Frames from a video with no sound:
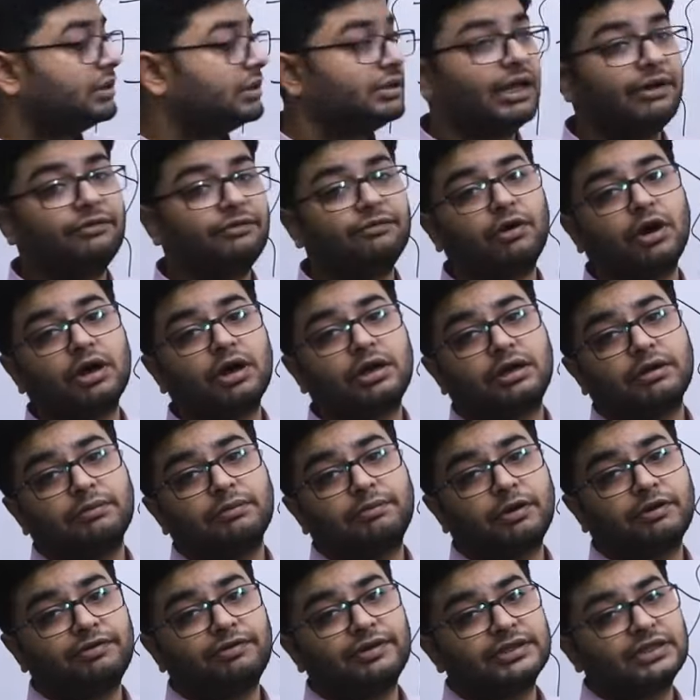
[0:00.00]
than
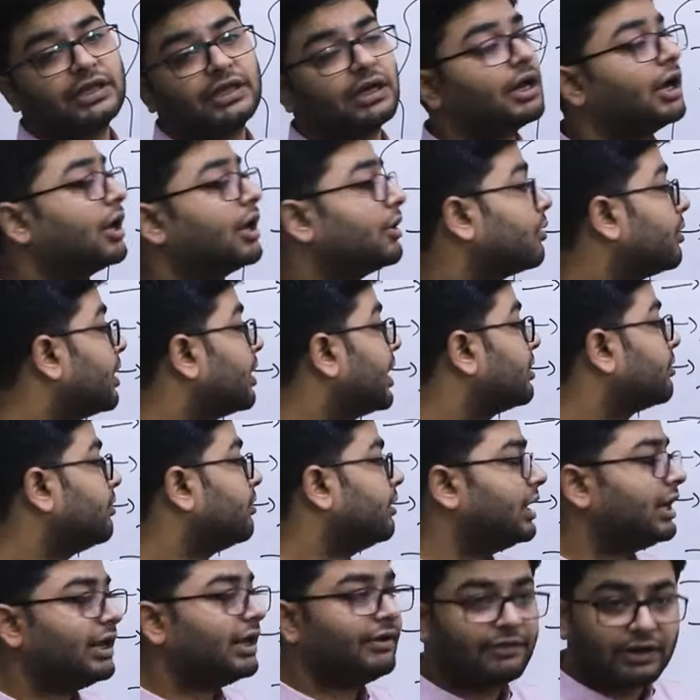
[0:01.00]
what Professor Arora and
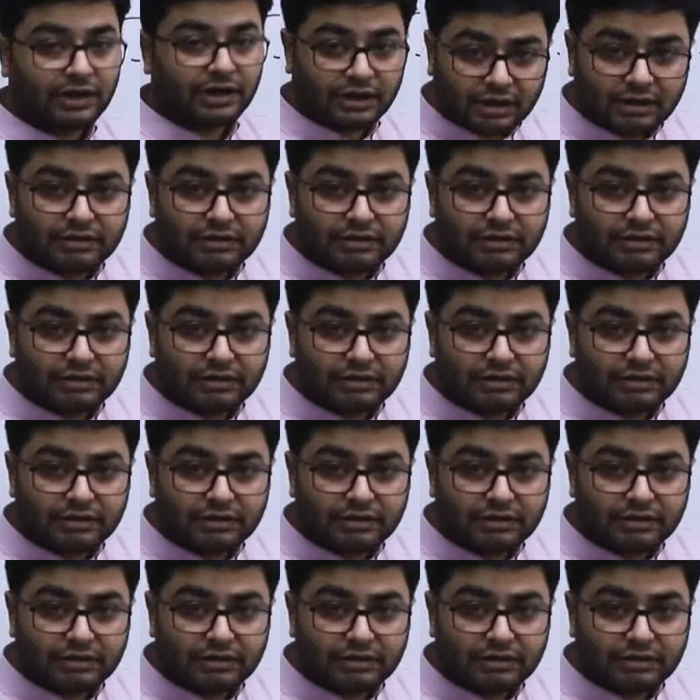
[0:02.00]
Goyal have,